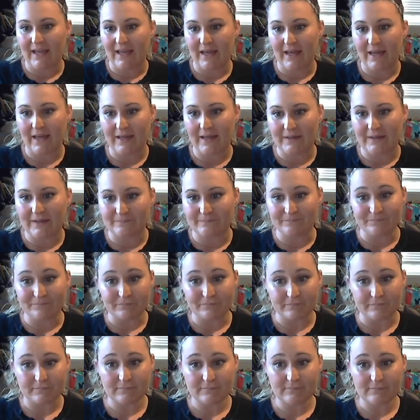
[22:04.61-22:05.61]
And
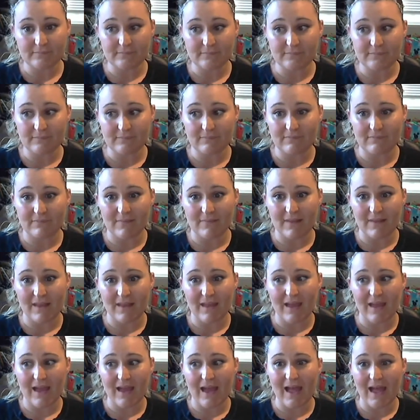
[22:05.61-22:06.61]

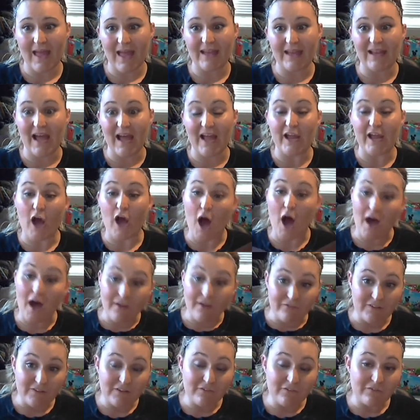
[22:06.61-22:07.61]
I
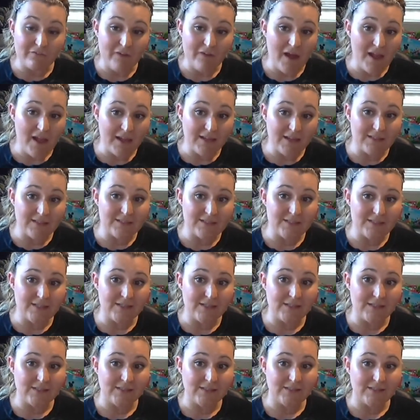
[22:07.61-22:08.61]
often find,
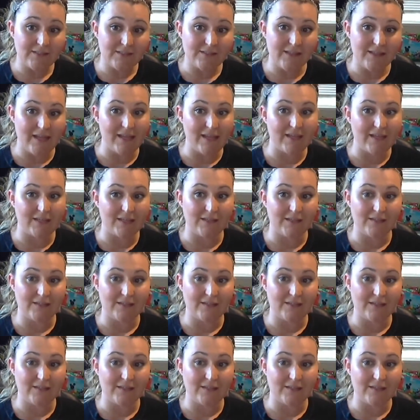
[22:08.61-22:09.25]
like,